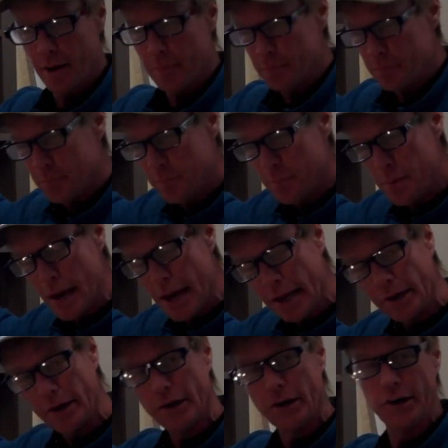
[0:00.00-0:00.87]

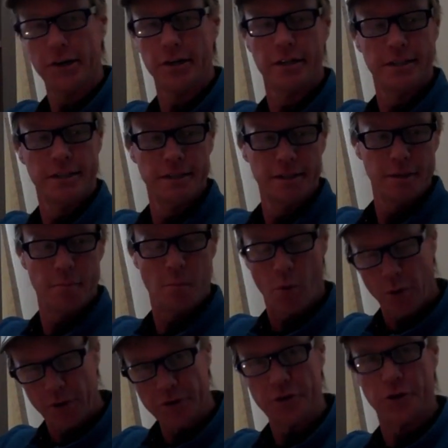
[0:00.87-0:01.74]
better,
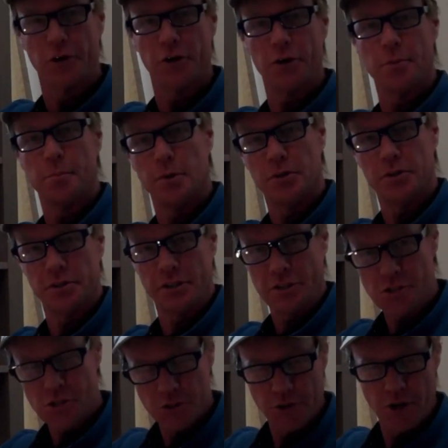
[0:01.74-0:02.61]
more durable and
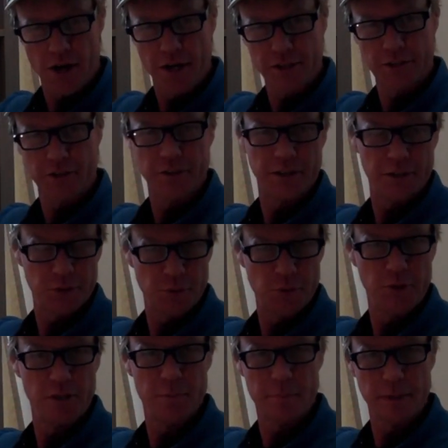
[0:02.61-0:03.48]
stronger than it
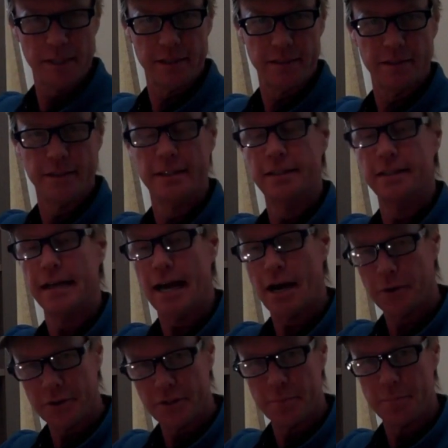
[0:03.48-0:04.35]
would have been
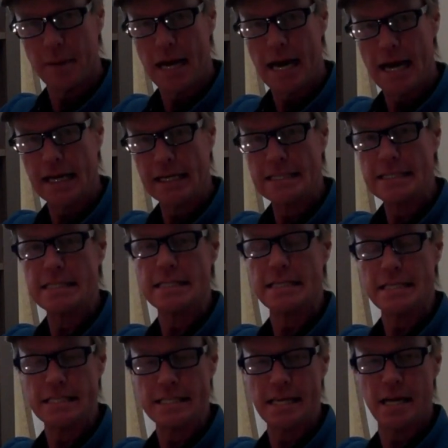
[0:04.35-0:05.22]
out of the box,
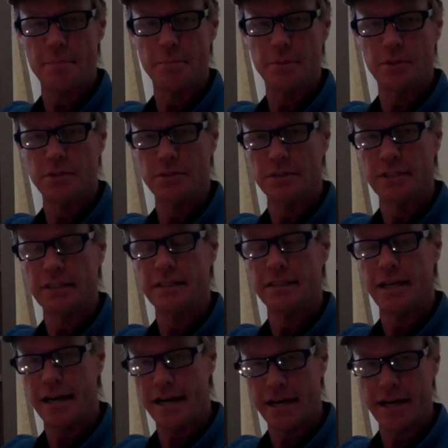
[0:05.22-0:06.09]
assembled
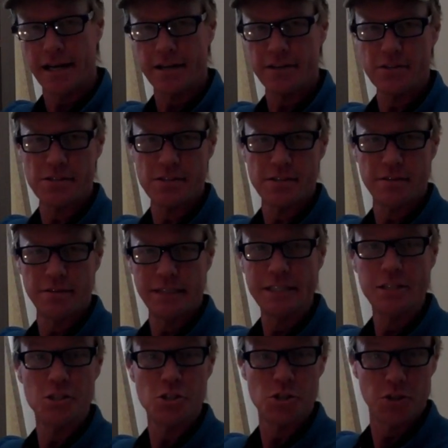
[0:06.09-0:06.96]
as
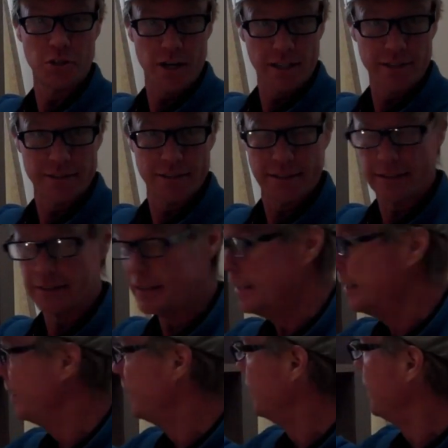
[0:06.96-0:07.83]
instructed.
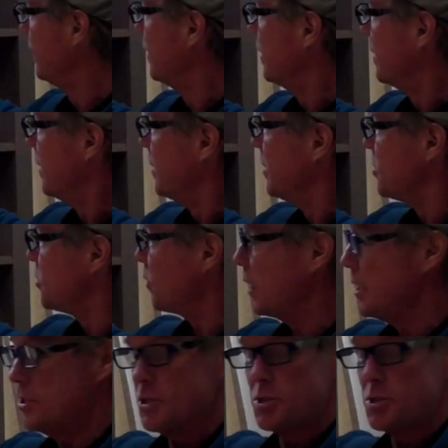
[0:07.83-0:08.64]
So I just